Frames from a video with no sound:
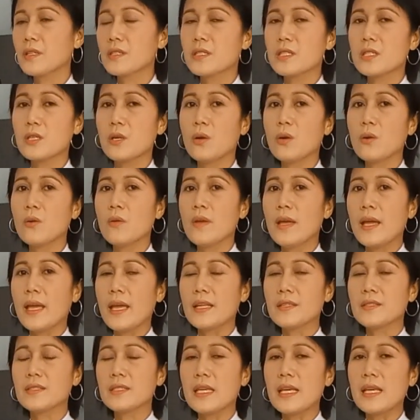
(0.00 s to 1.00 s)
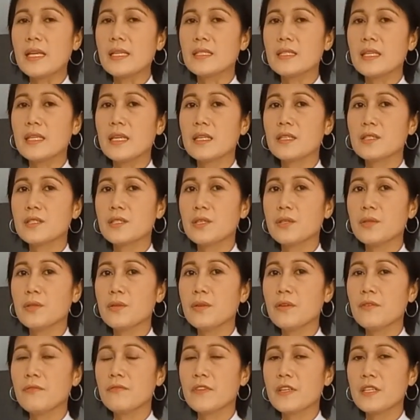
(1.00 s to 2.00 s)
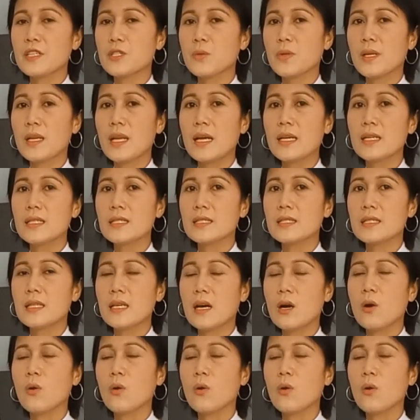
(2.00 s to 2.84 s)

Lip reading: so it's easy to visualize,